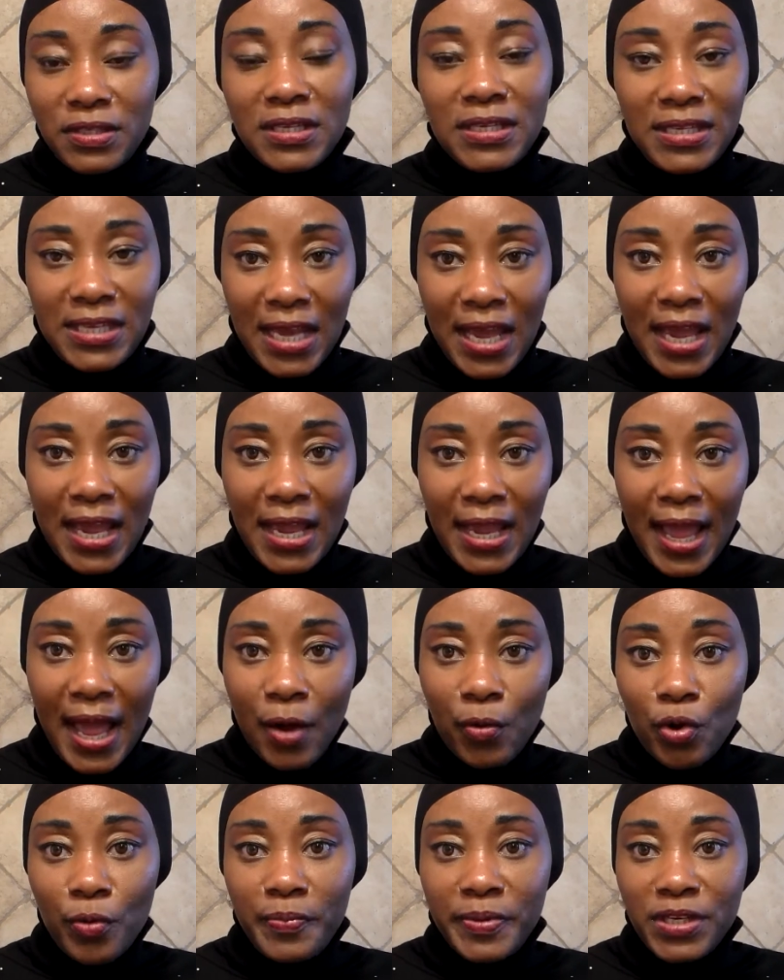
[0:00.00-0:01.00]
Today,
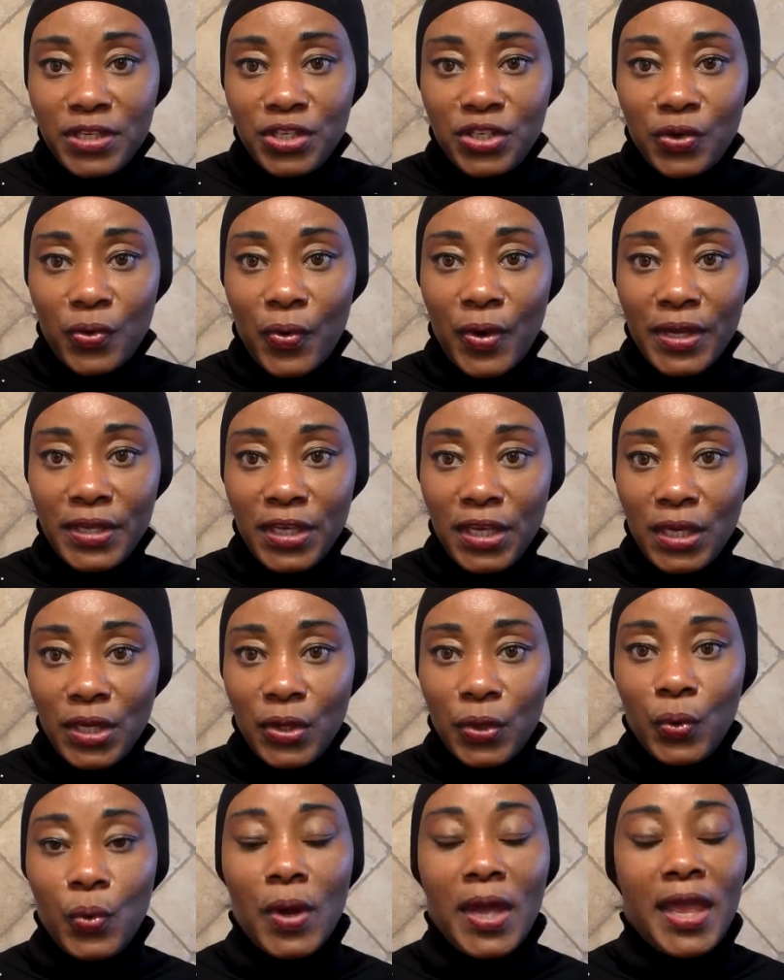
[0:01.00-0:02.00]
I will be showing
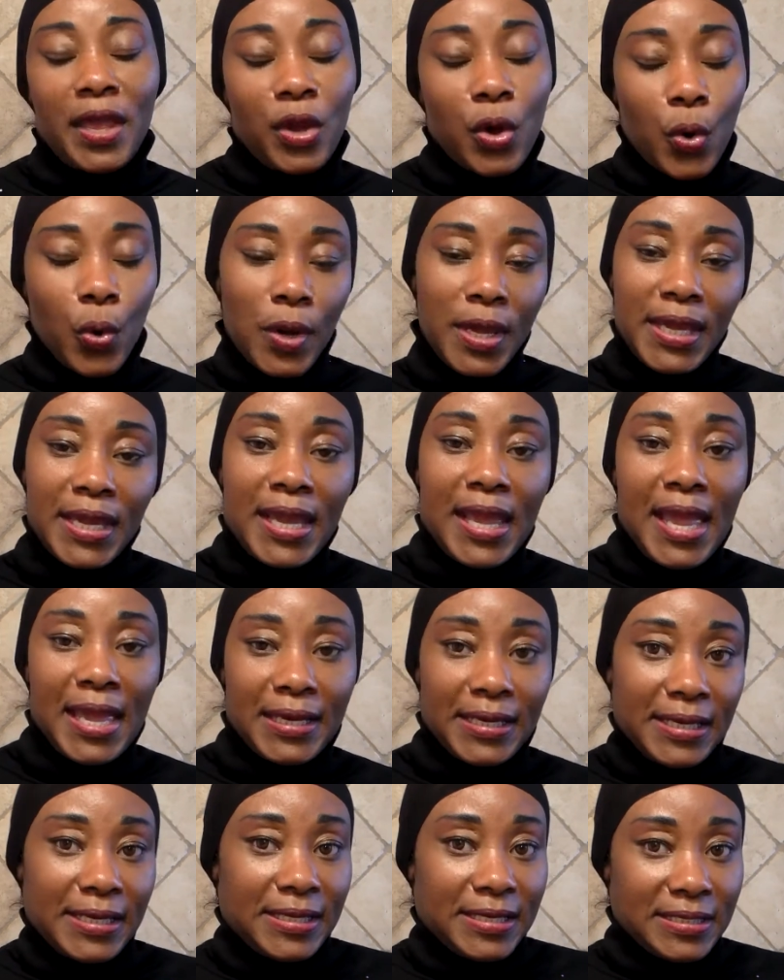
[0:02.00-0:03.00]
you a quick
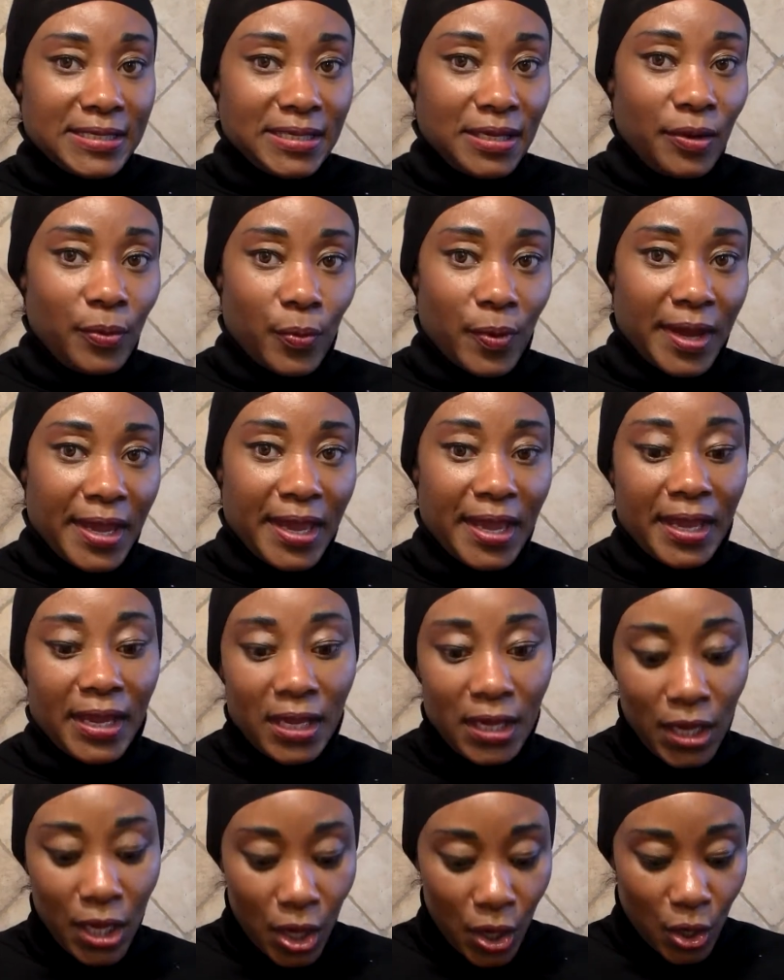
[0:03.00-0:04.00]
and easy
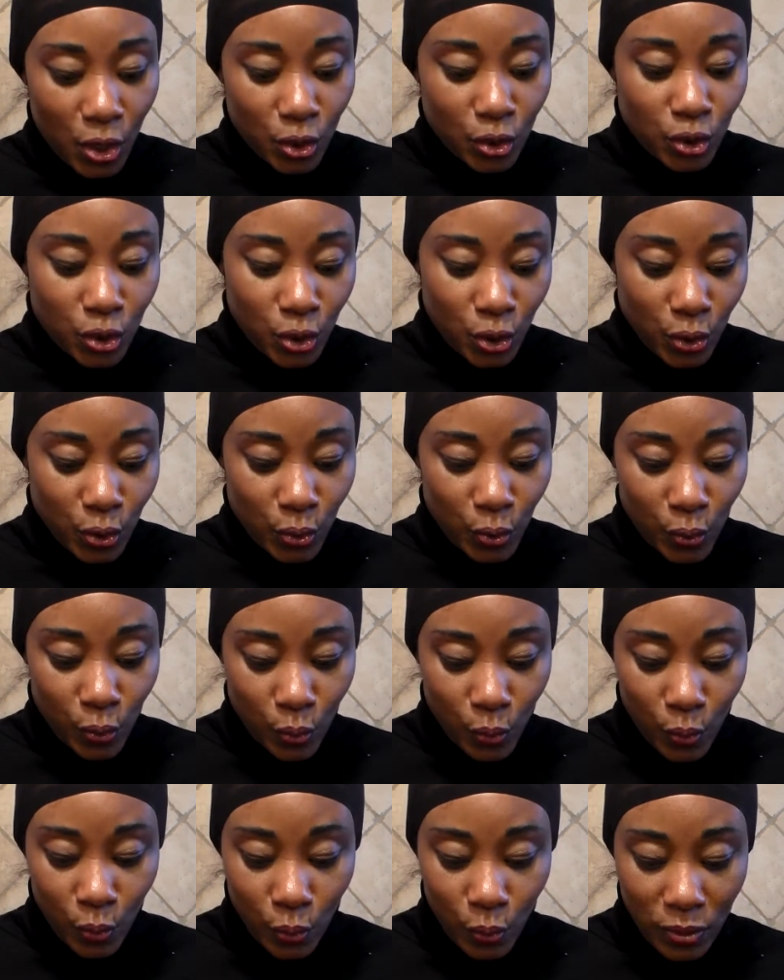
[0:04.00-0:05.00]
way
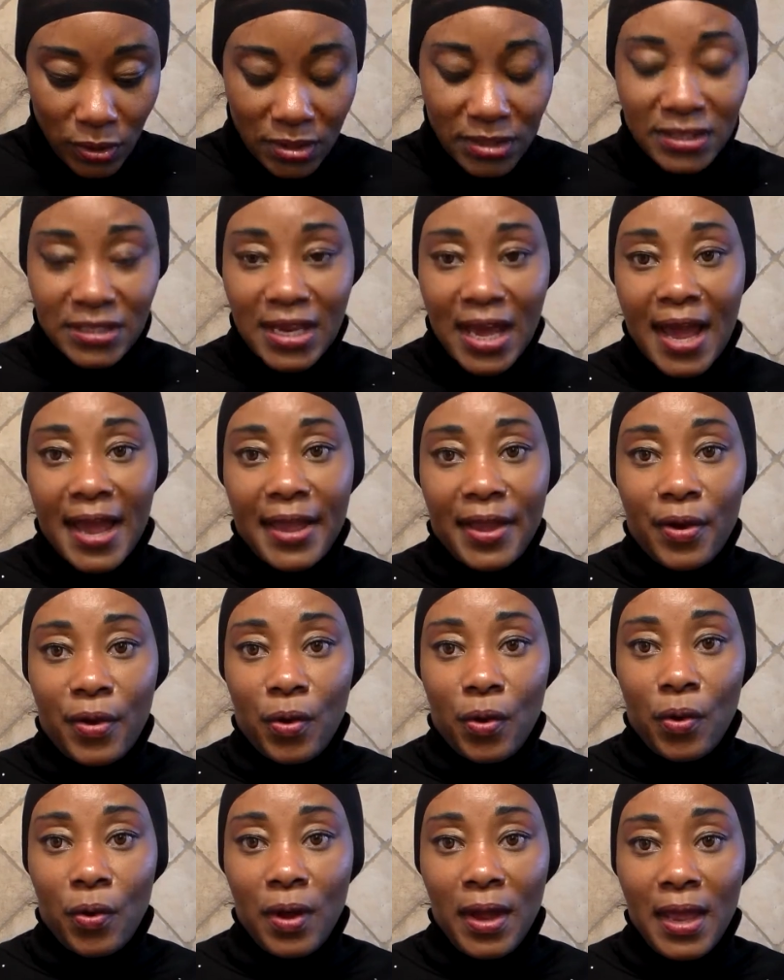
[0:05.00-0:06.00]
to
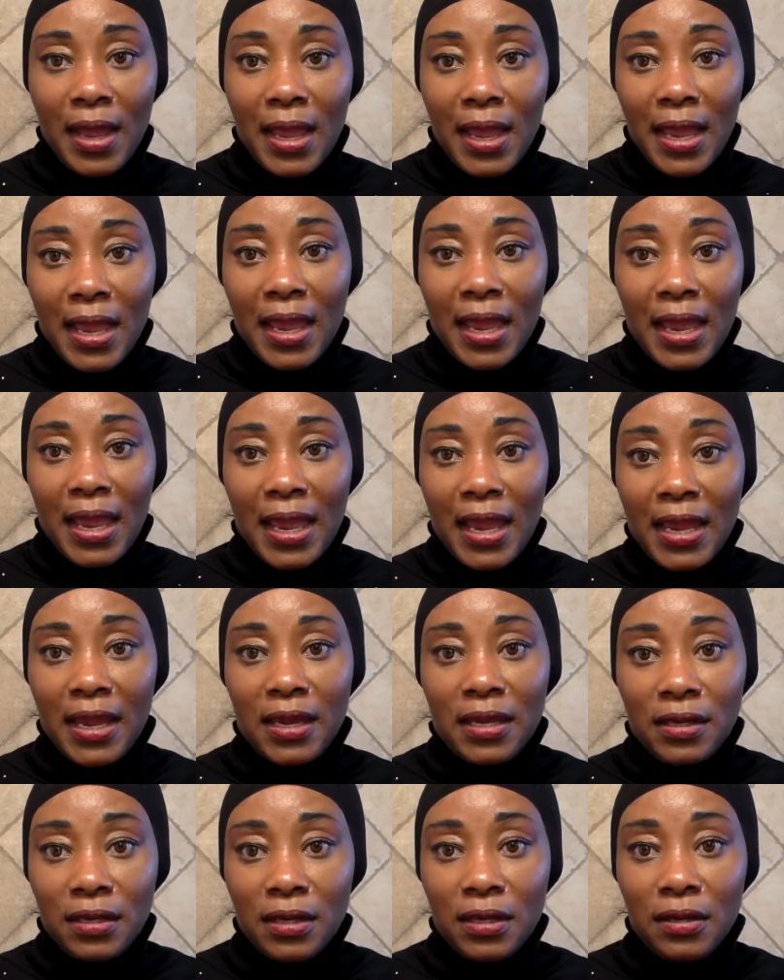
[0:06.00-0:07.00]
style
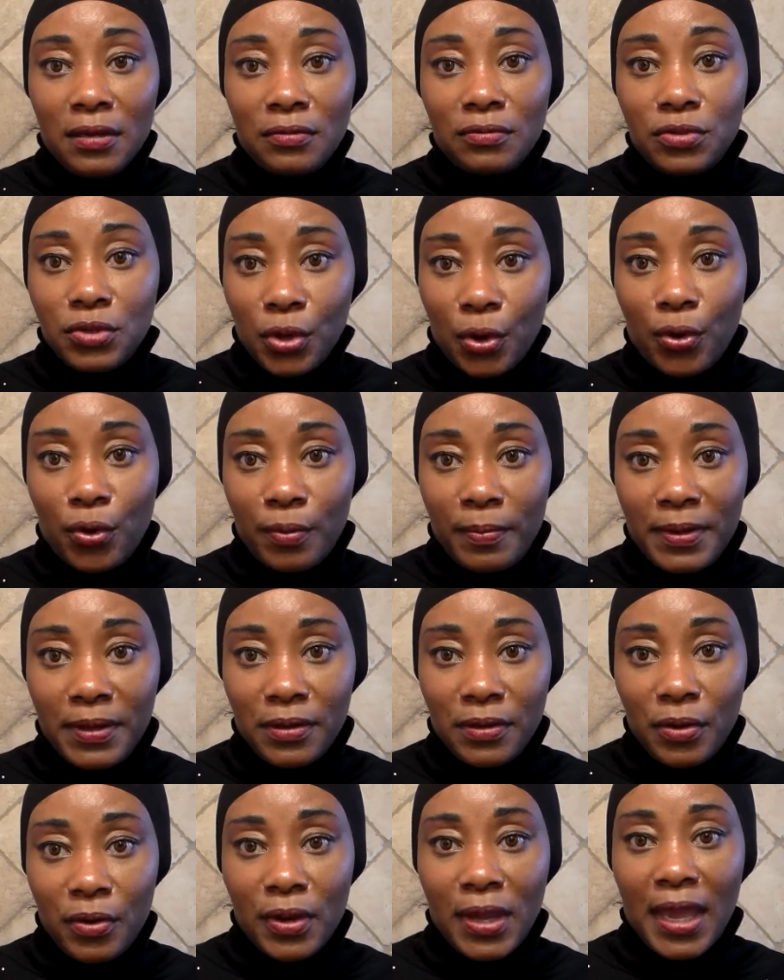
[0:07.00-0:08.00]
a
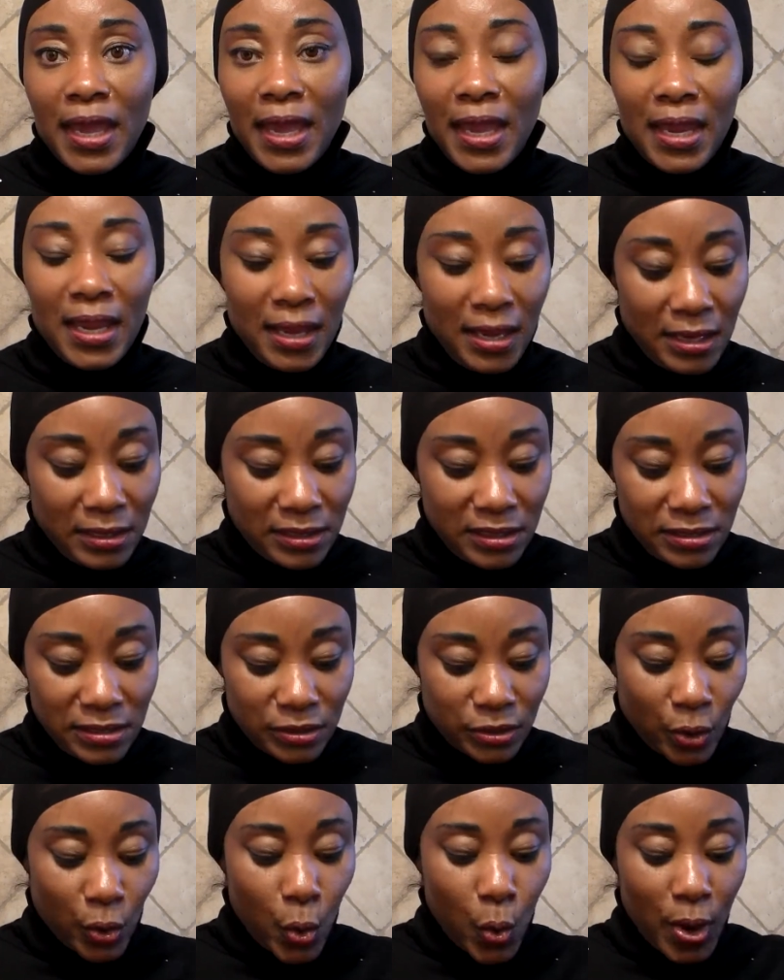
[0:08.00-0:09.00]
turban, okay? If
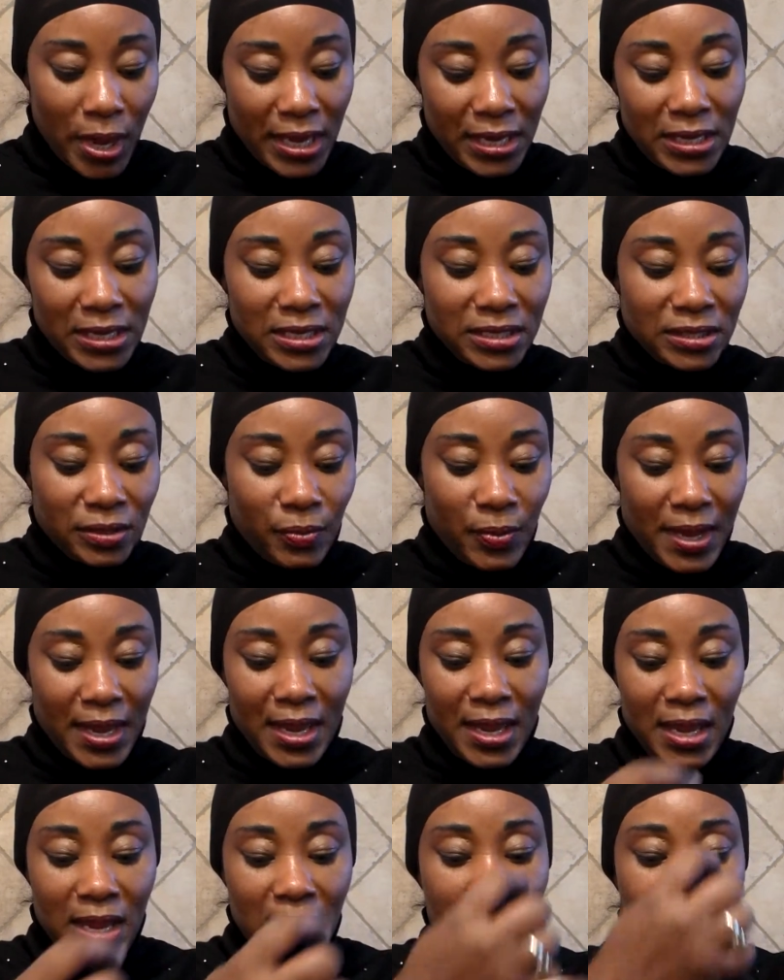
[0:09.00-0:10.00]
this is a quick and easy
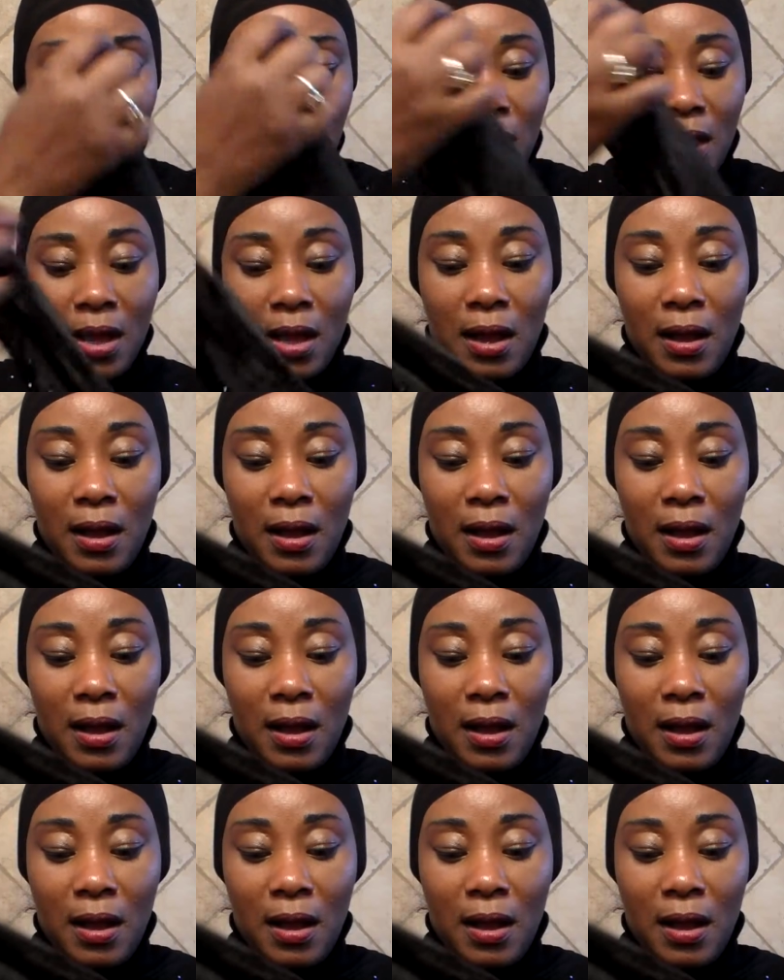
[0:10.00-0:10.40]
way.